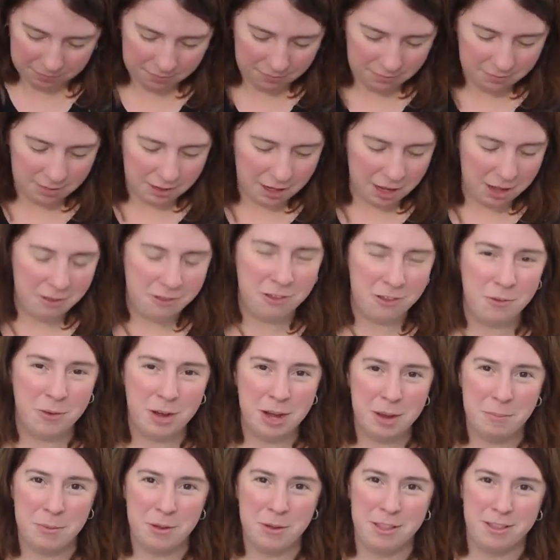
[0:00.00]
So when it
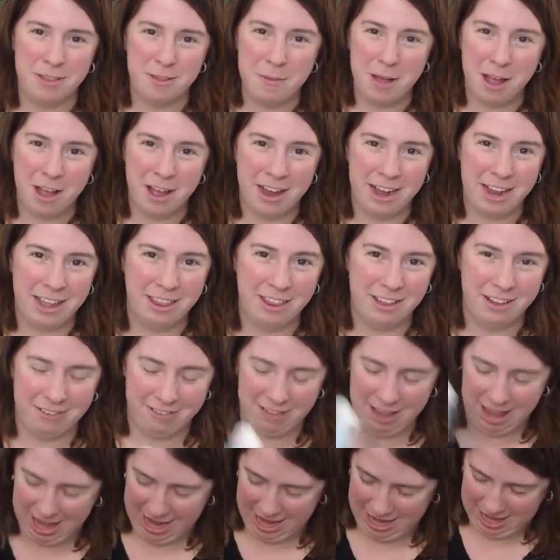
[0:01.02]
puts them on, it looks
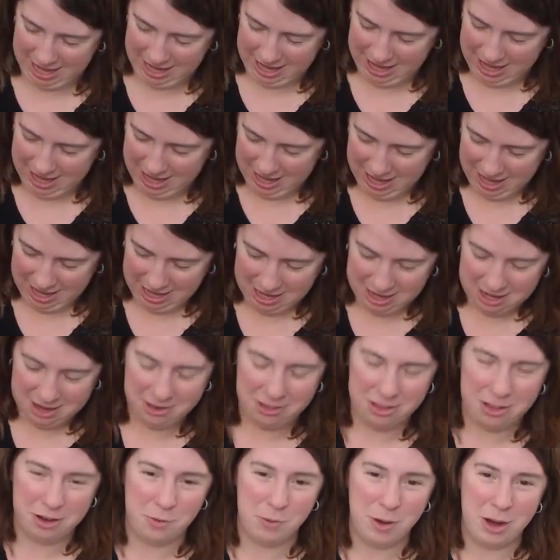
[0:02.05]
like, you know, they're
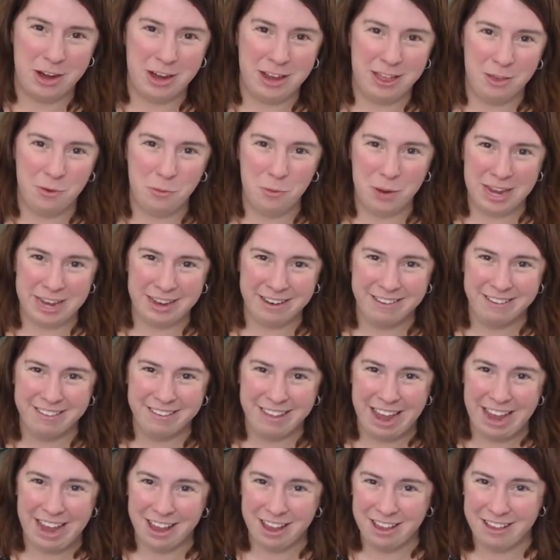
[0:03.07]
wearing the winged
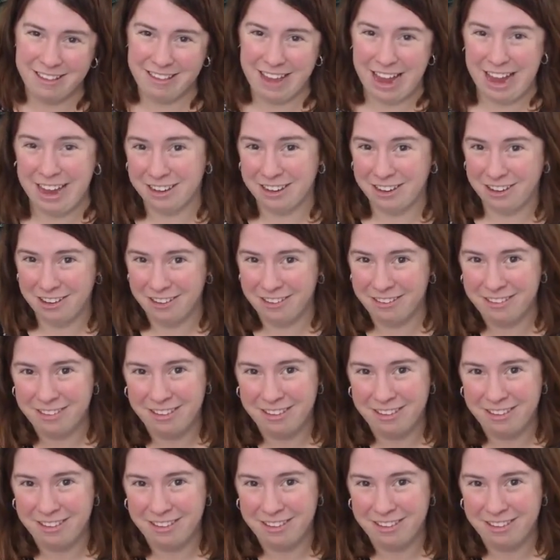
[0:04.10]
sandals.